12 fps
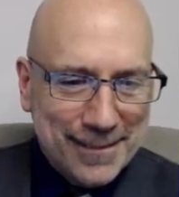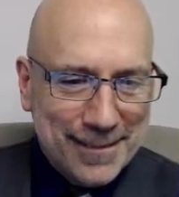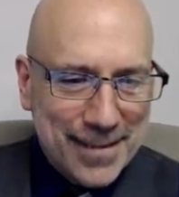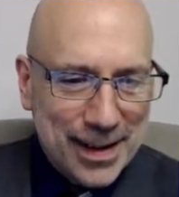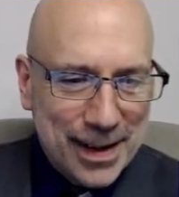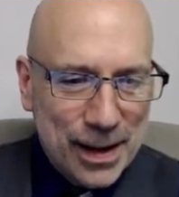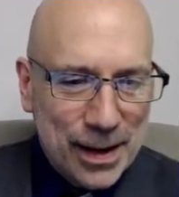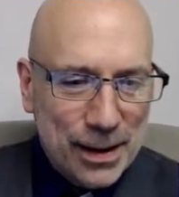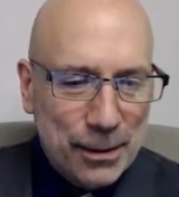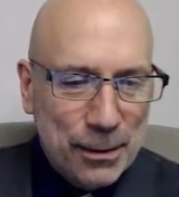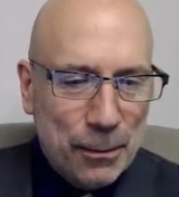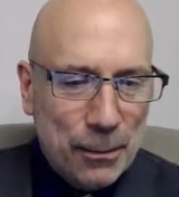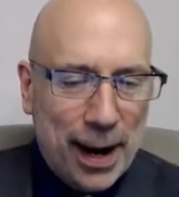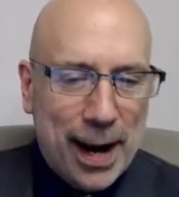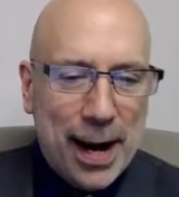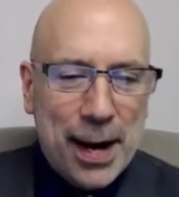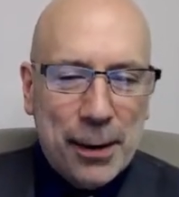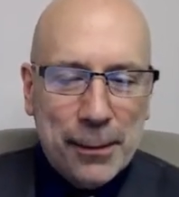and on the back of
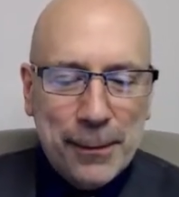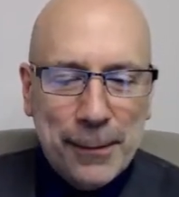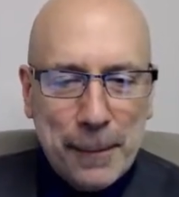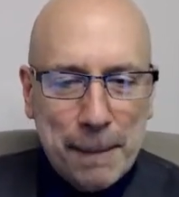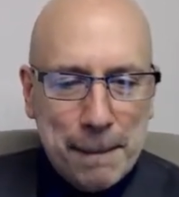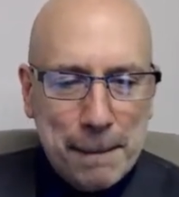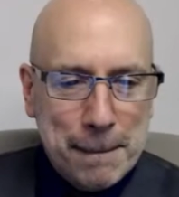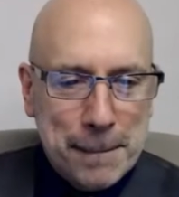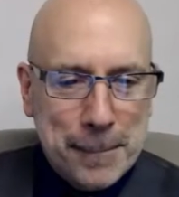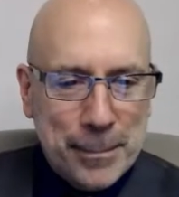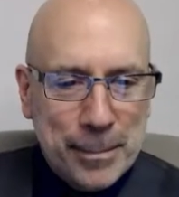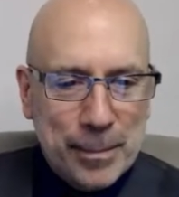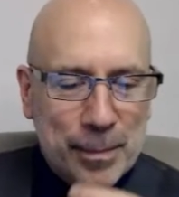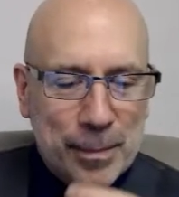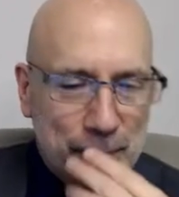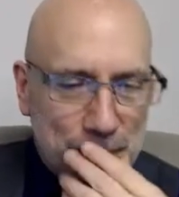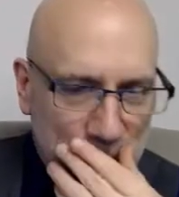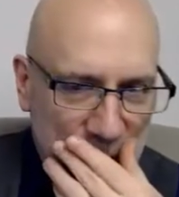this picture it
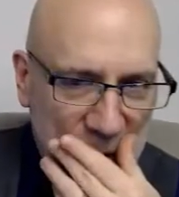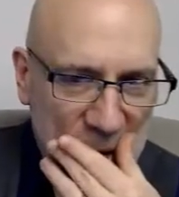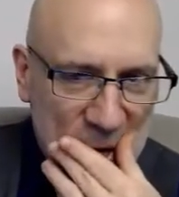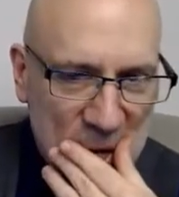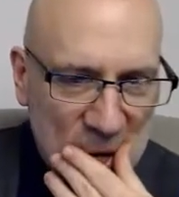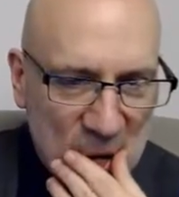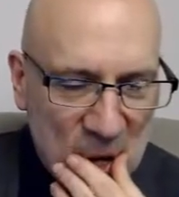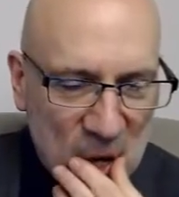says